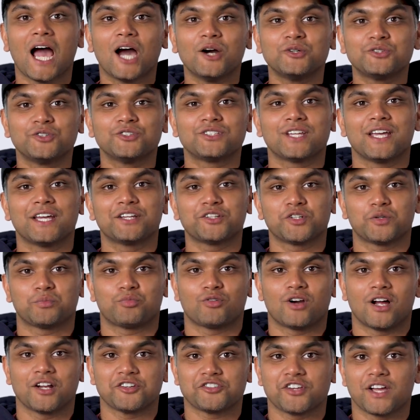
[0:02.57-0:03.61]
how to take your
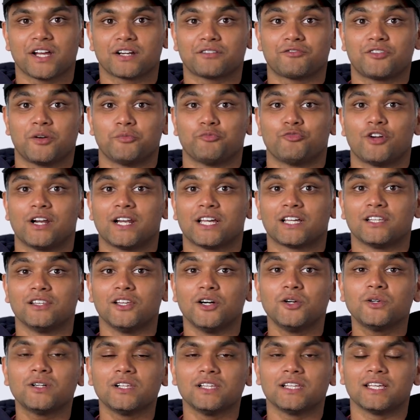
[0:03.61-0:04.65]
project from running
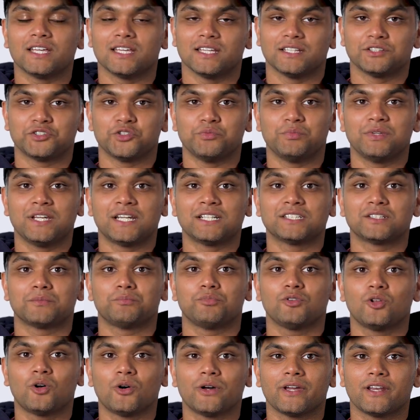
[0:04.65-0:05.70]
locally to being
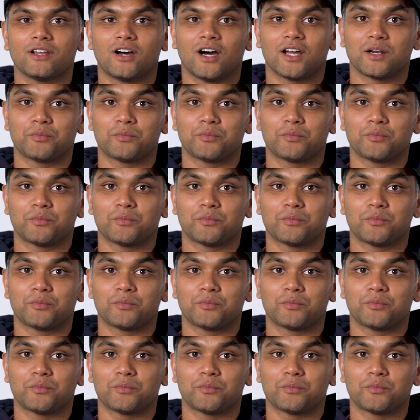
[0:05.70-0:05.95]
deployed